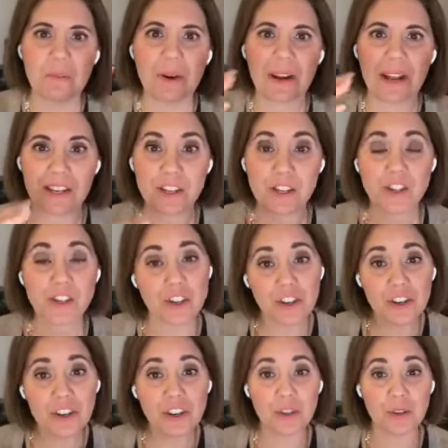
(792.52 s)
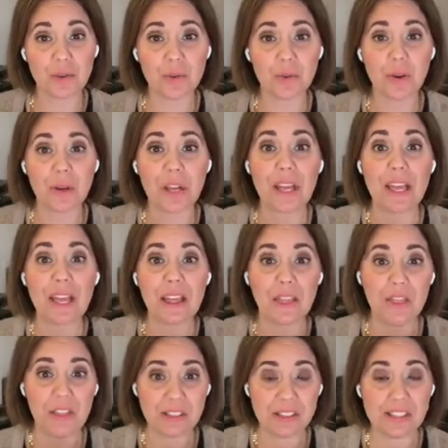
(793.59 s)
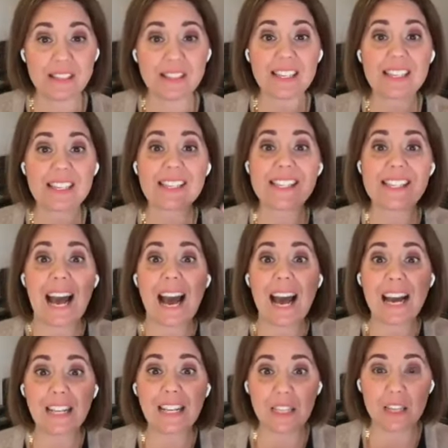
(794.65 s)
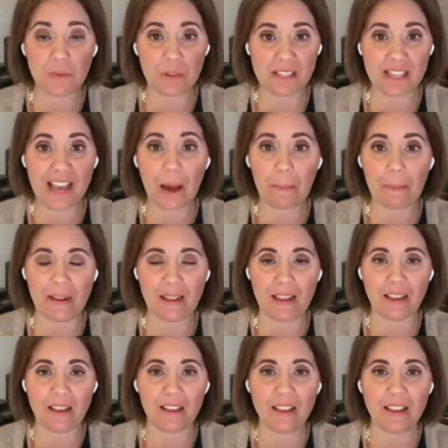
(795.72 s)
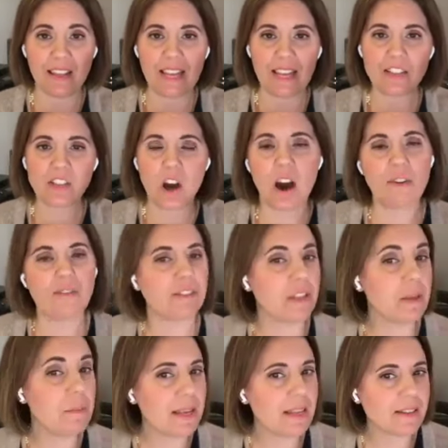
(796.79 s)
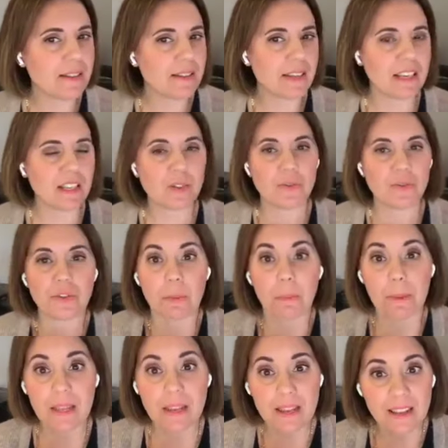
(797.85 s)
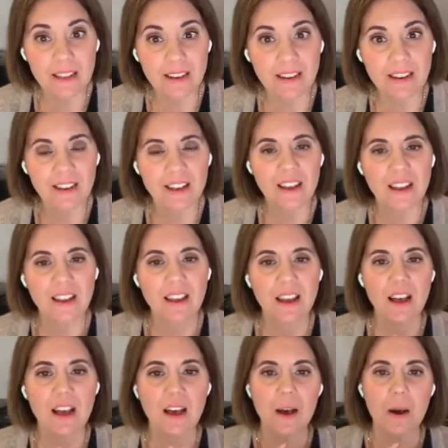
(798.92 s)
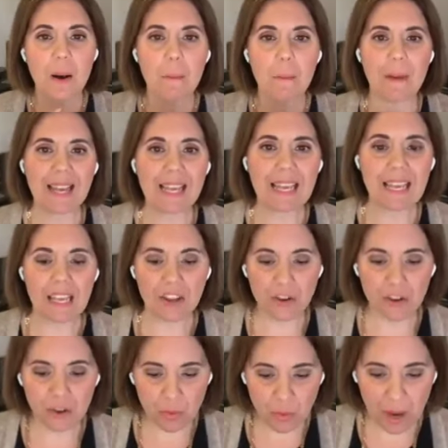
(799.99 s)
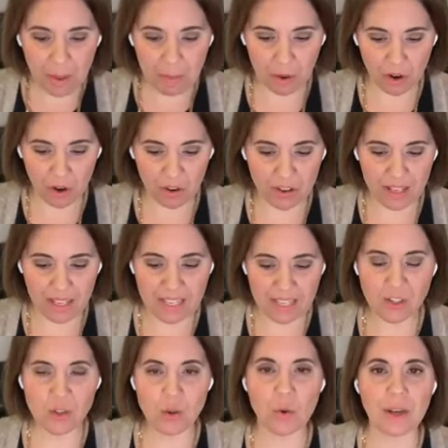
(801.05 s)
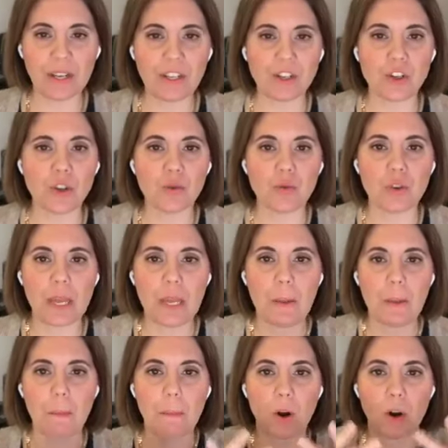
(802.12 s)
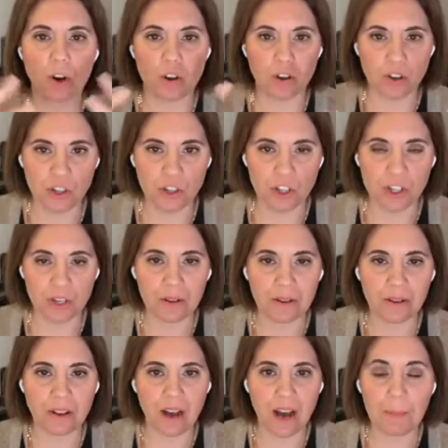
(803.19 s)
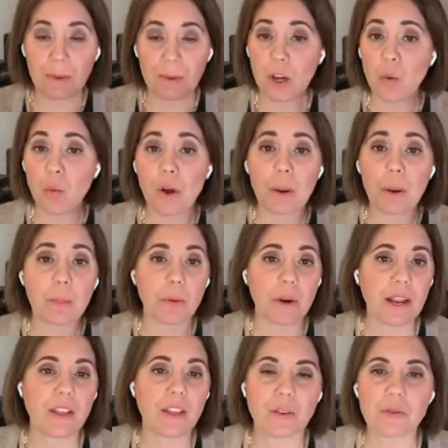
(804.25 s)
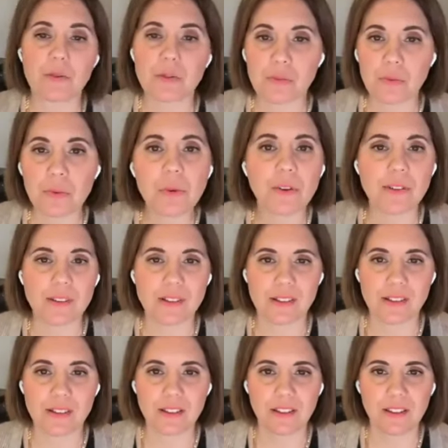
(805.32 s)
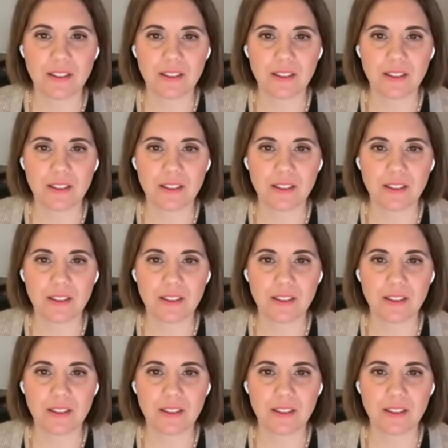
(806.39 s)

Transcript: but I assure you, this is exactly what's happening. It's off limits, it's forbidden. My inner rebel is going to emerge. I'm going to want to break those rules.